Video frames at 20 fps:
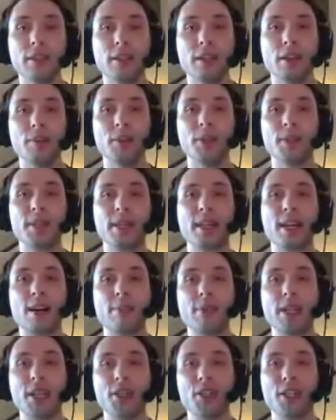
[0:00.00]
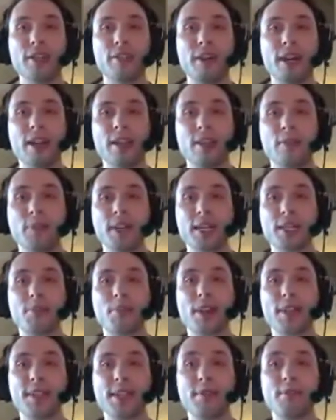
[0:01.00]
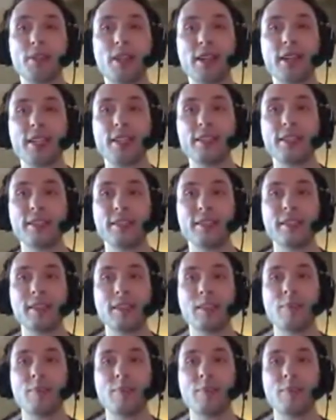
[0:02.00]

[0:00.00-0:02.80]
We used a combination of out-of-the-box process plugins,